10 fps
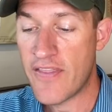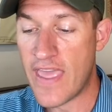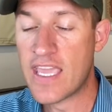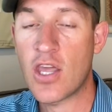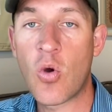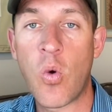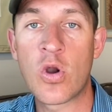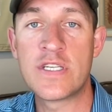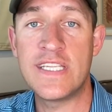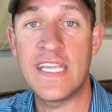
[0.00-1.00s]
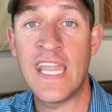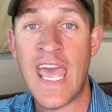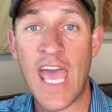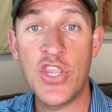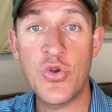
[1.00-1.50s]
they can quarantine,
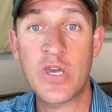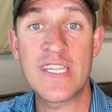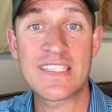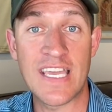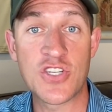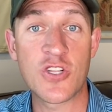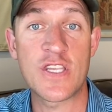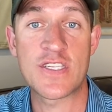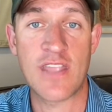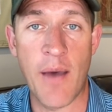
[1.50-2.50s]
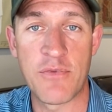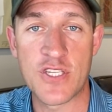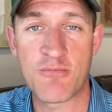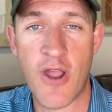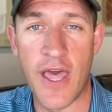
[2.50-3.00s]
and you can essentially stop the
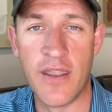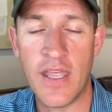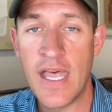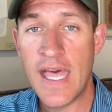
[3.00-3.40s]
spread.